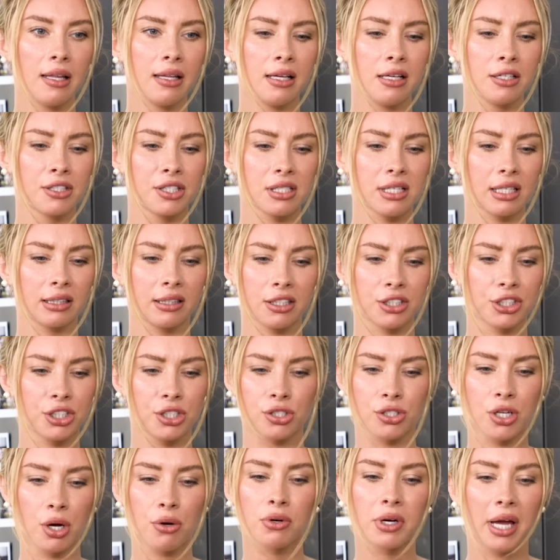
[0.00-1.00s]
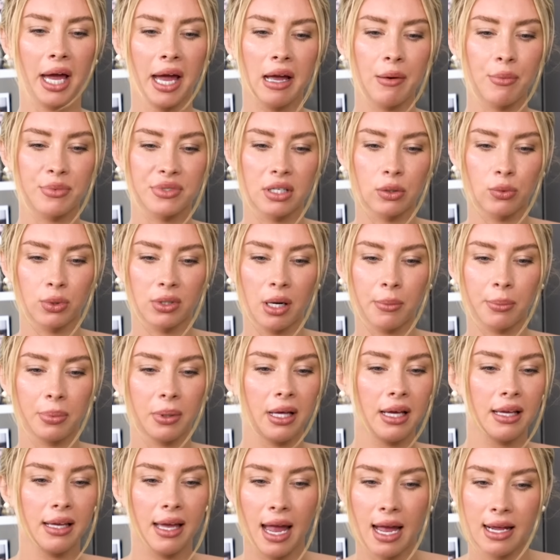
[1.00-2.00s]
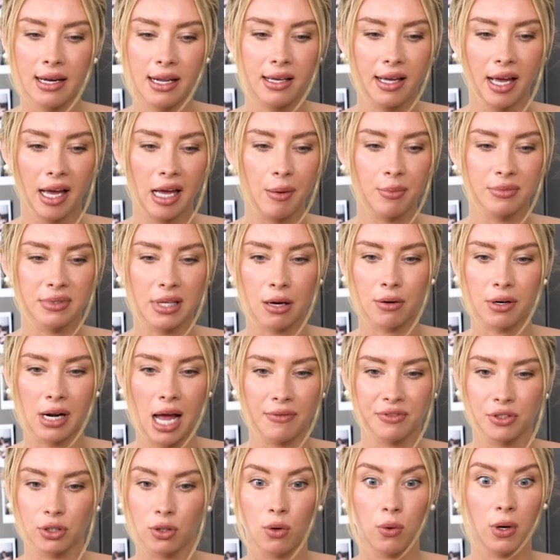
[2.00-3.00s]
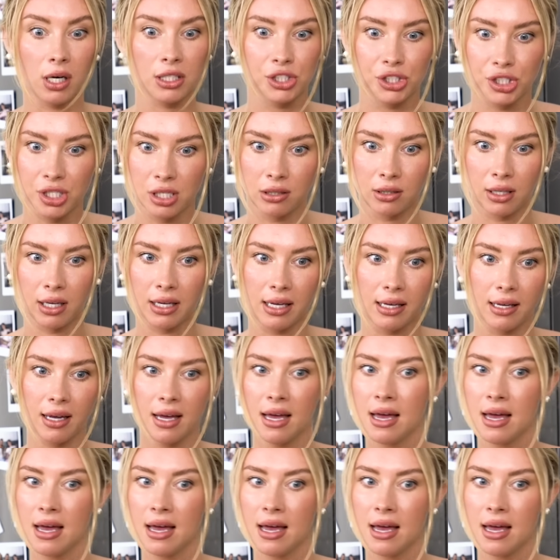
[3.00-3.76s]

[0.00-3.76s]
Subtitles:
and it's just like there's just no games. Like, we're not playing any games. I don't have to question like